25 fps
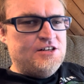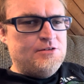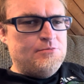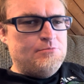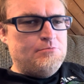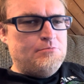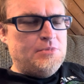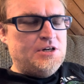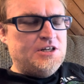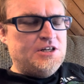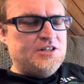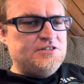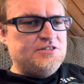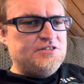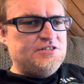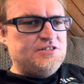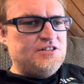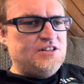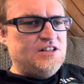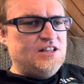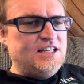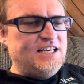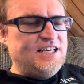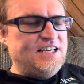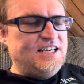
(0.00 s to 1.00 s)

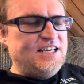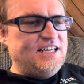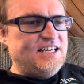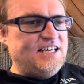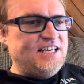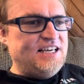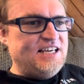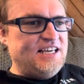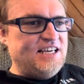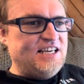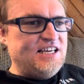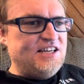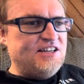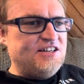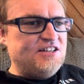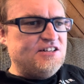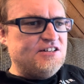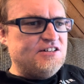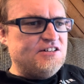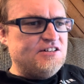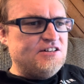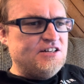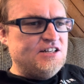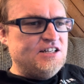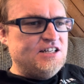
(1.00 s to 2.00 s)
Mostly
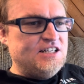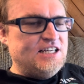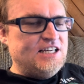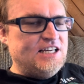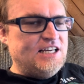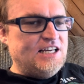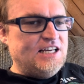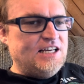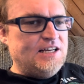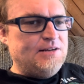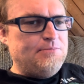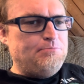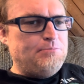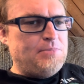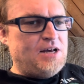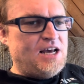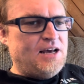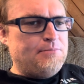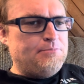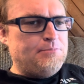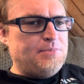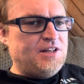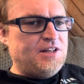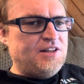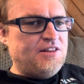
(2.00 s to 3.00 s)
here in
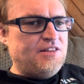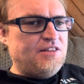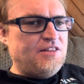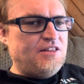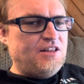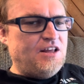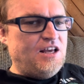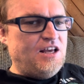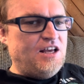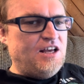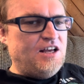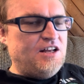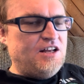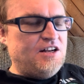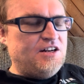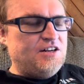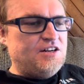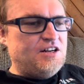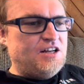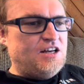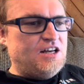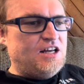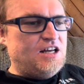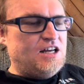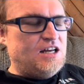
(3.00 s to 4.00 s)
Mammoth and
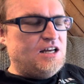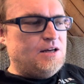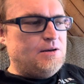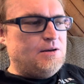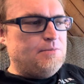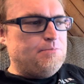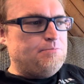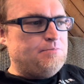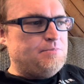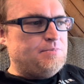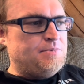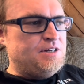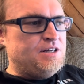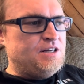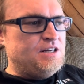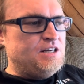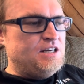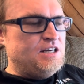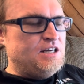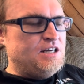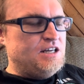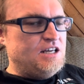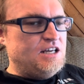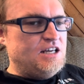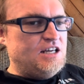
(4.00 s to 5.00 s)
um,
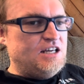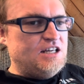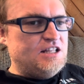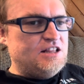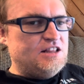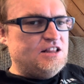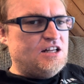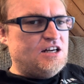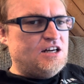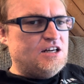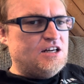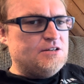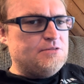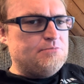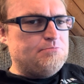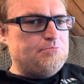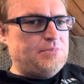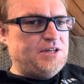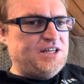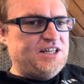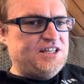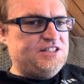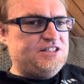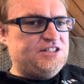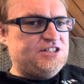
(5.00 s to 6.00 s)
in Long
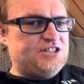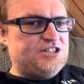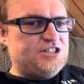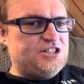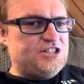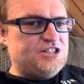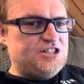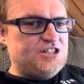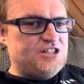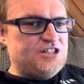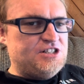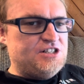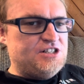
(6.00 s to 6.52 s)
Beach.